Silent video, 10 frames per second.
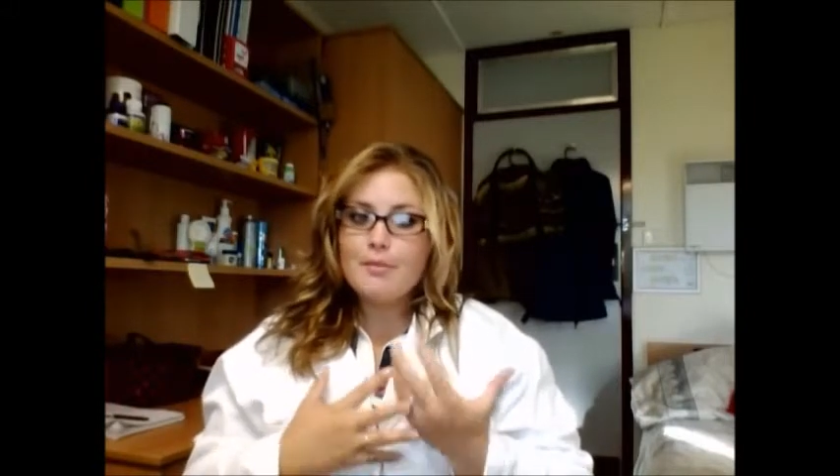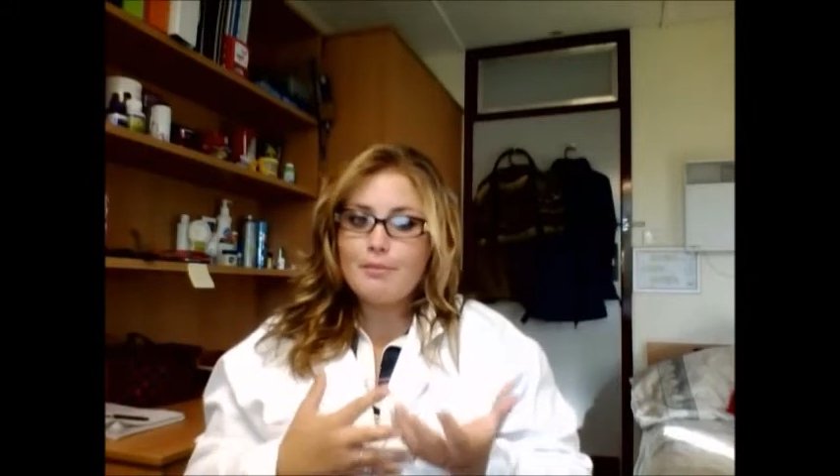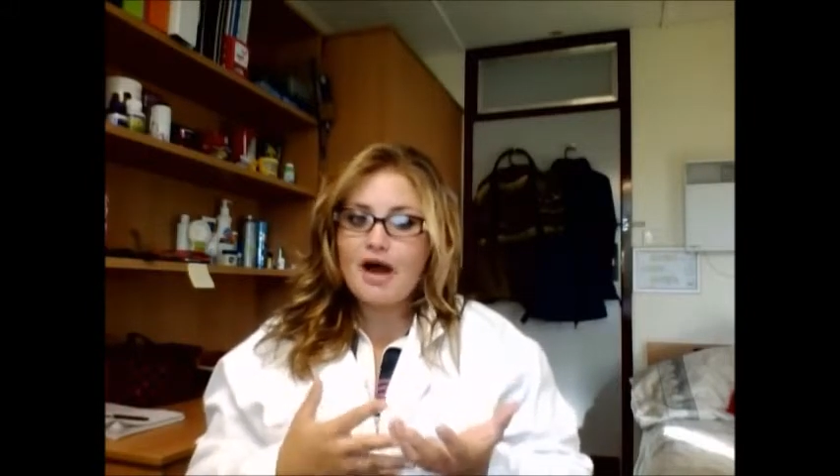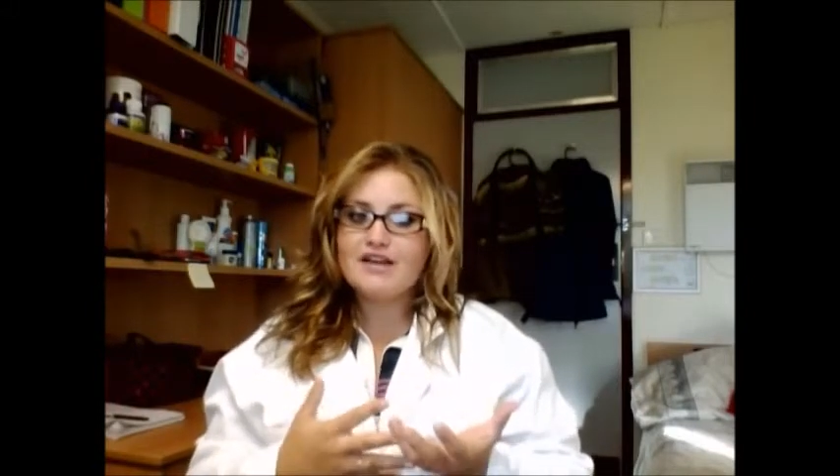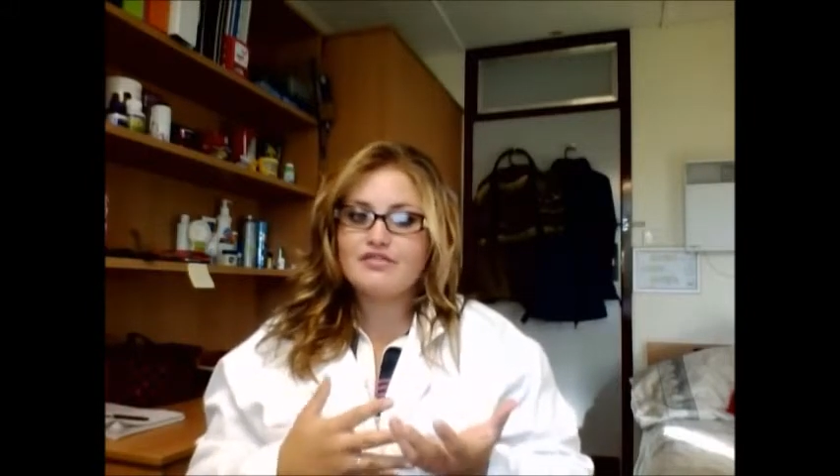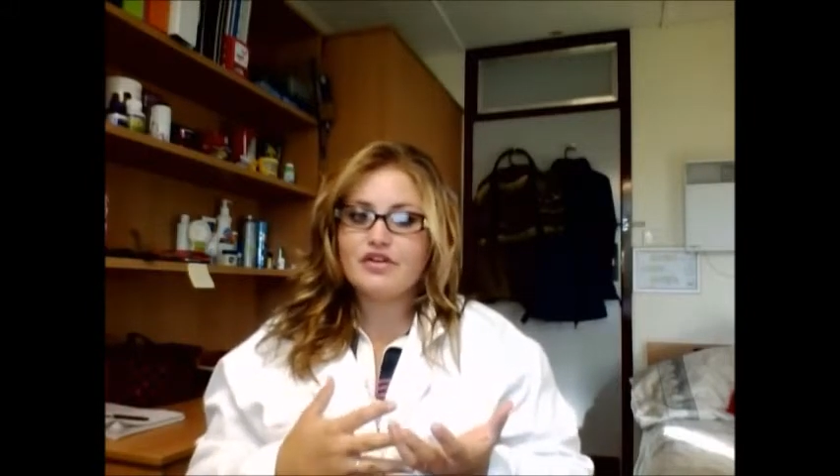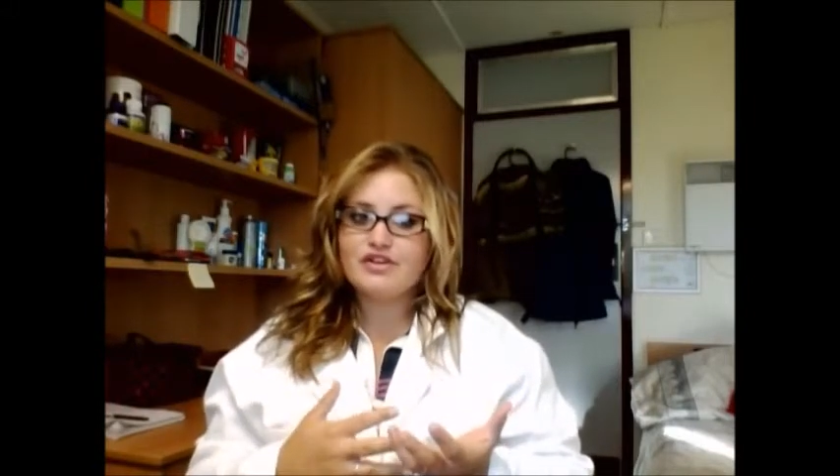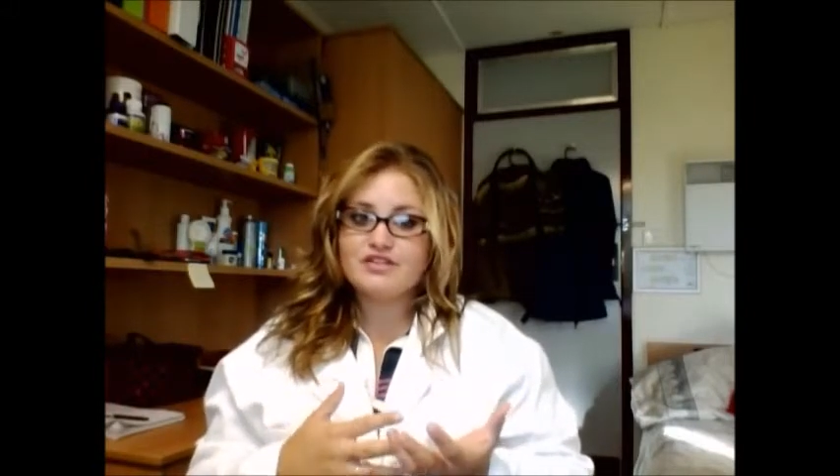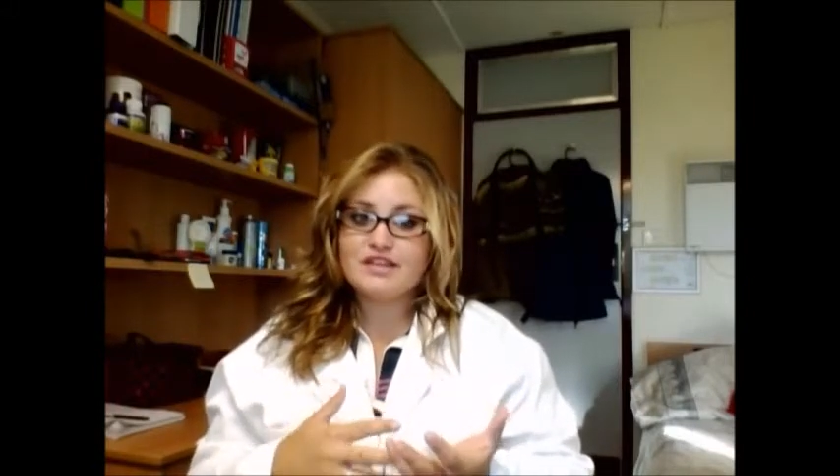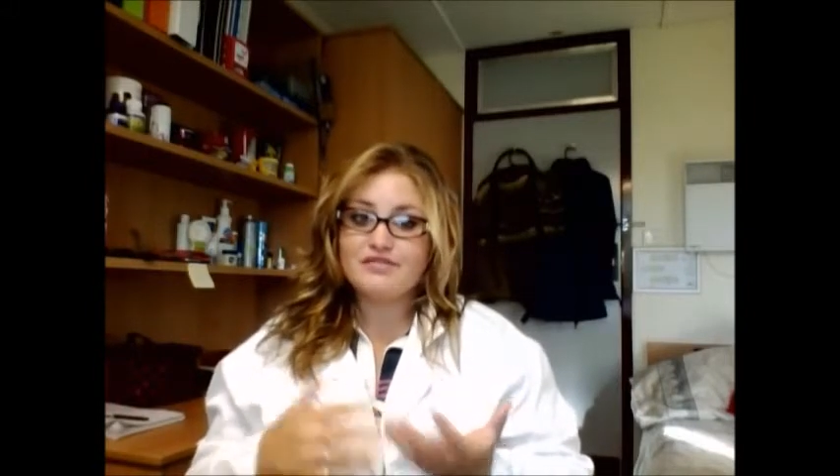
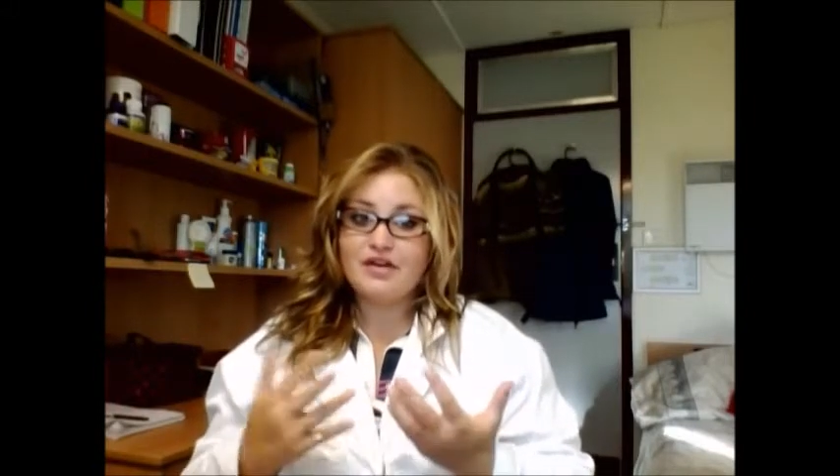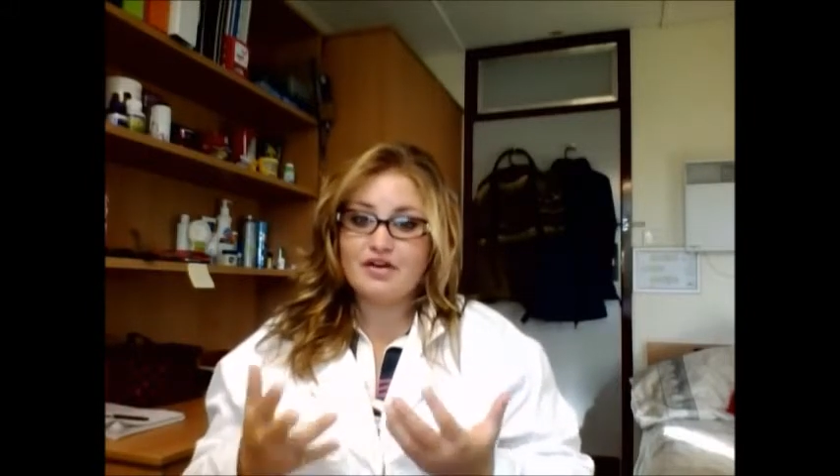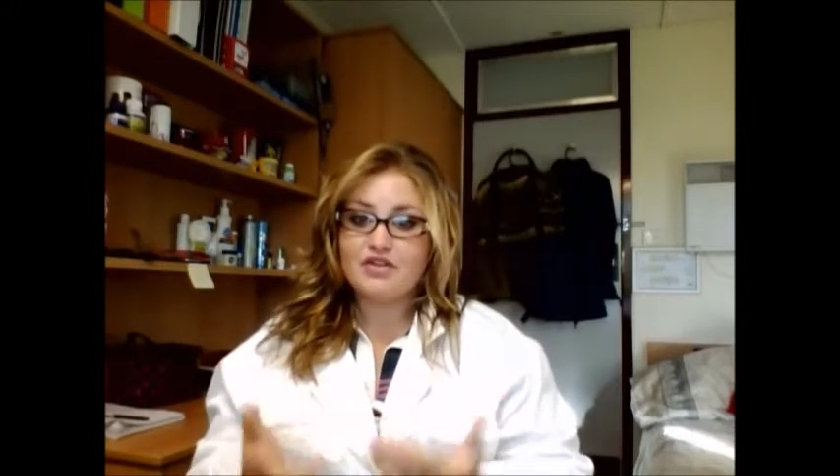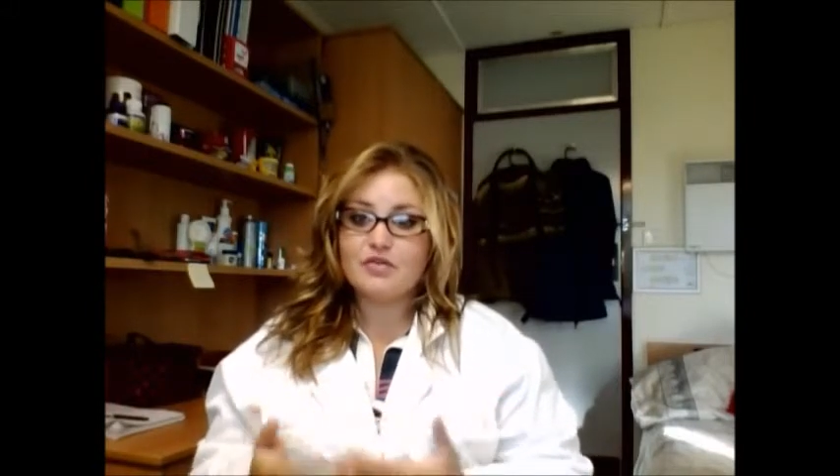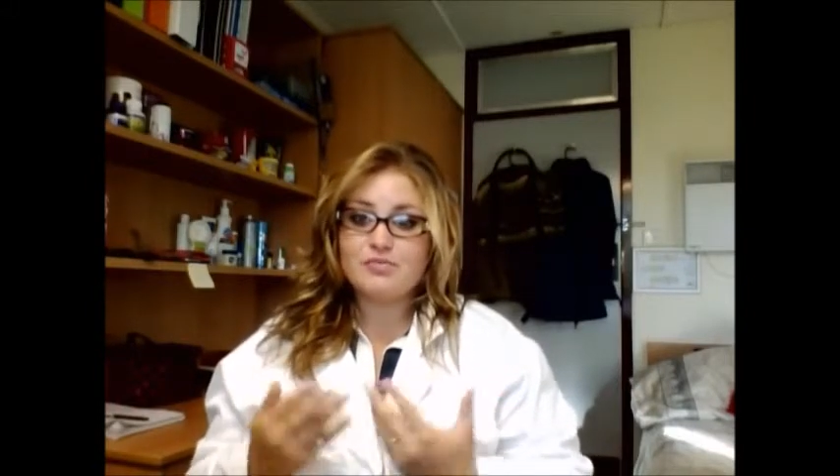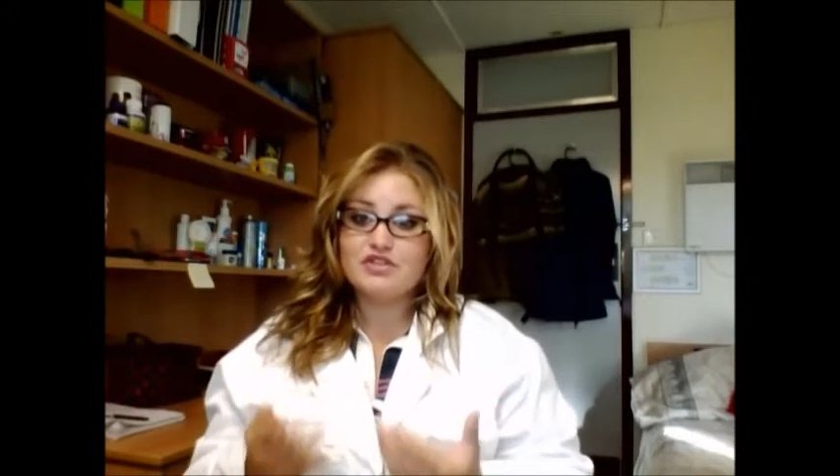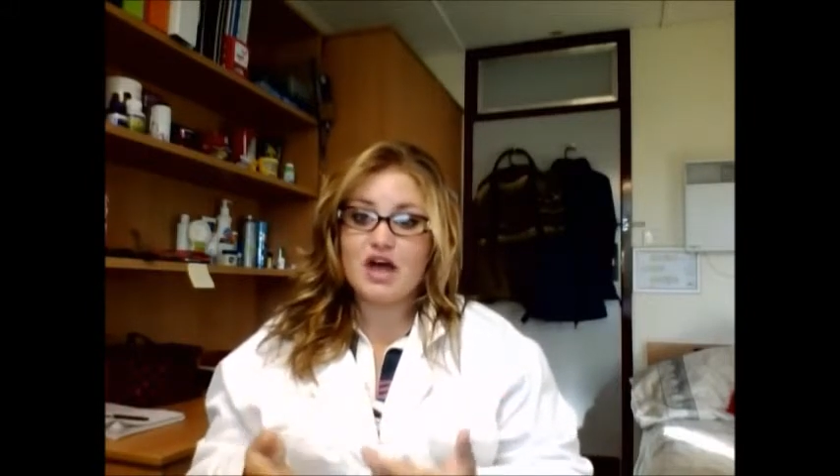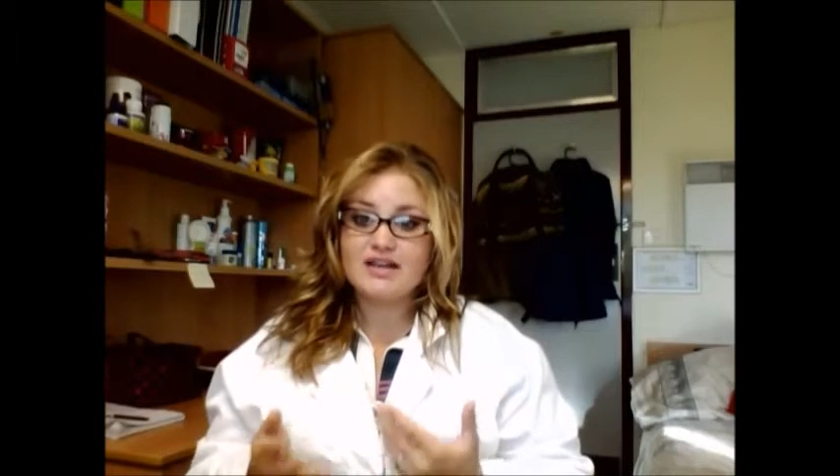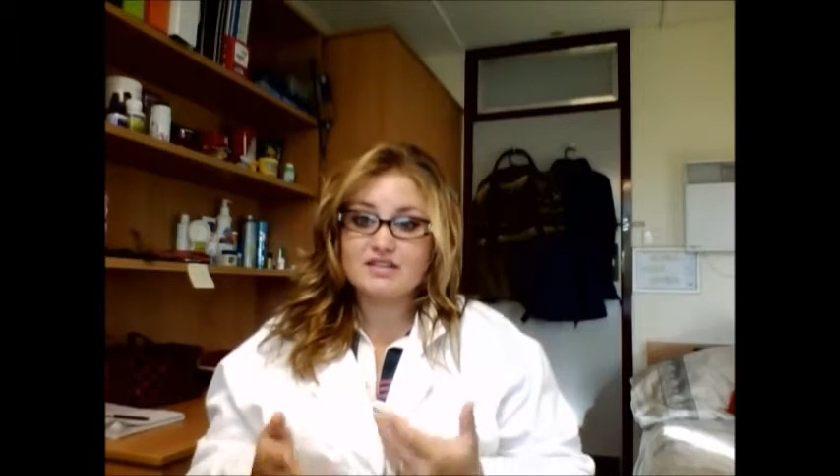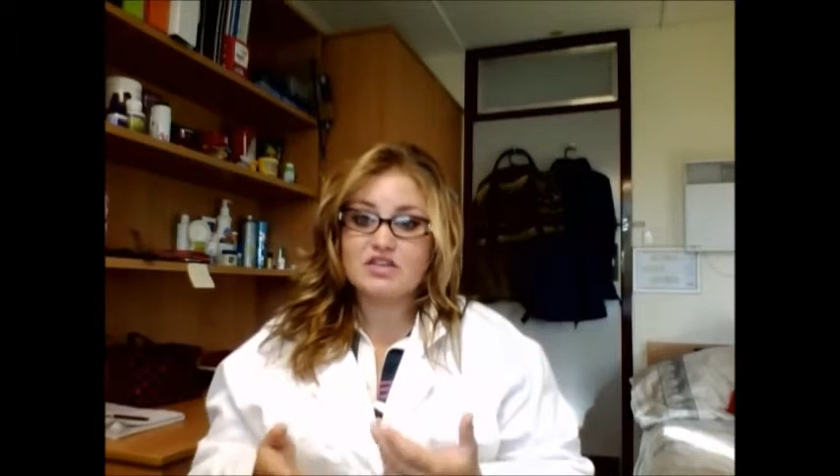Biodiversity varies from
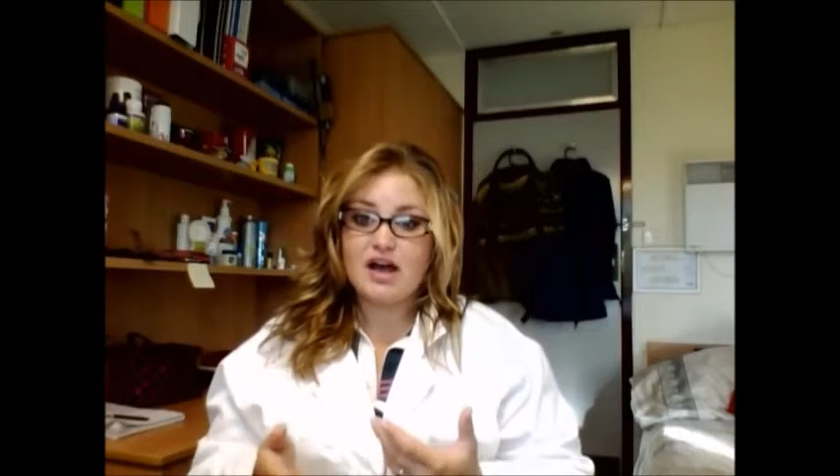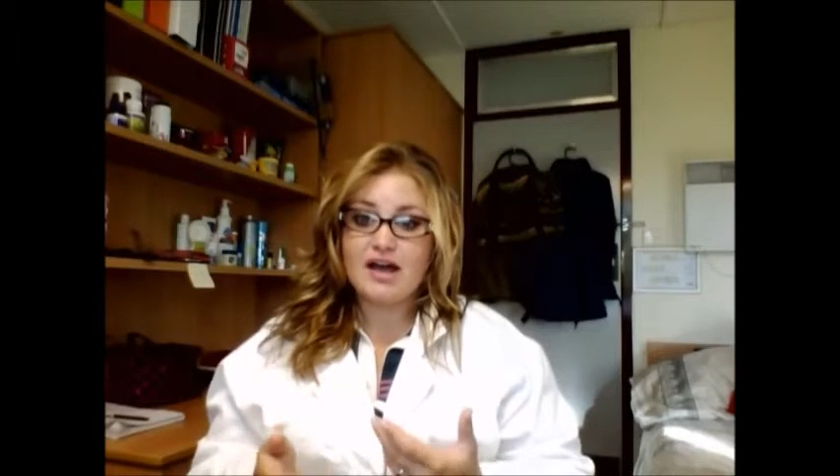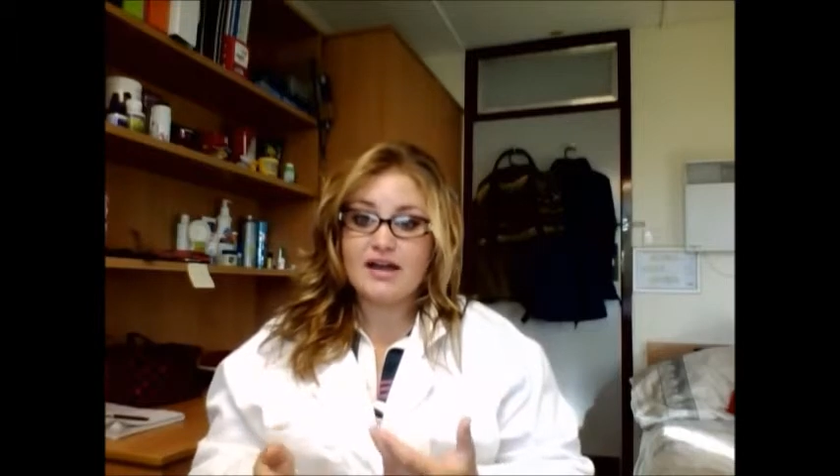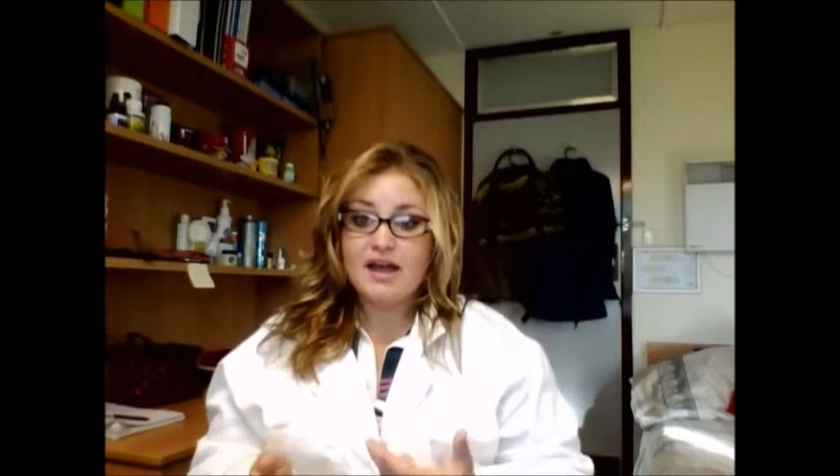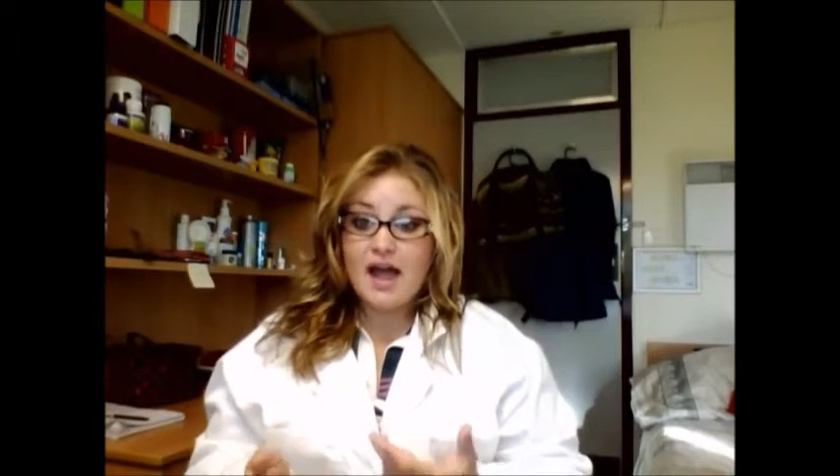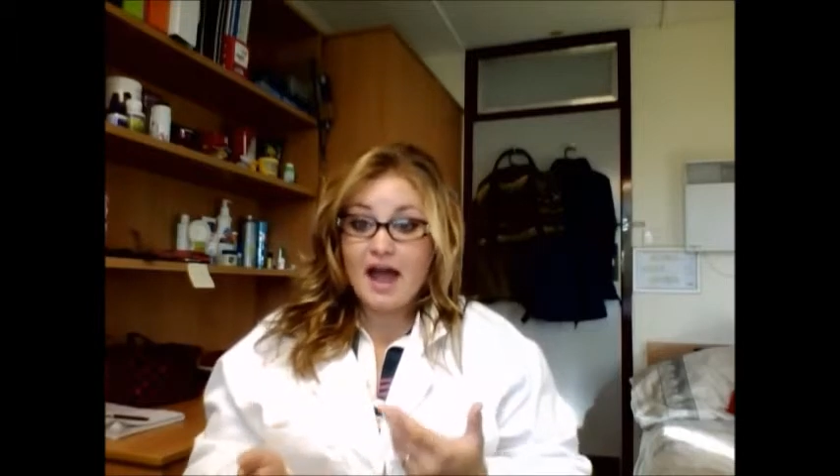site to site